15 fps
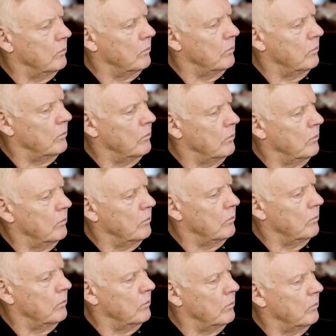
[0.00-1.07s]

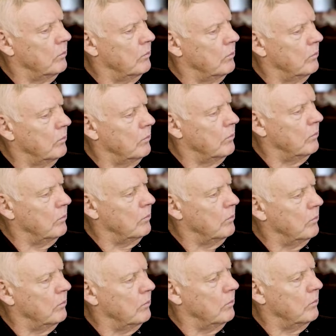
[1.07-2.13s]

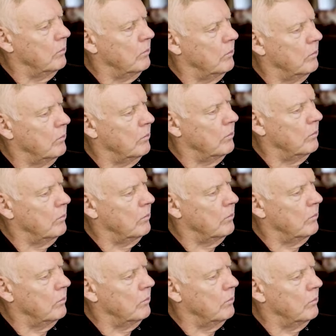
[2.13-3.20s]

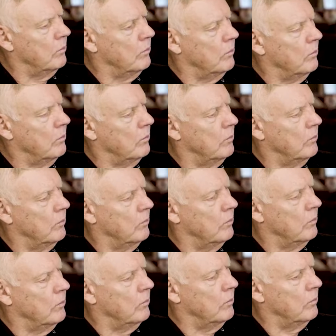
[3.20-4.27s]
The person shown says nothing.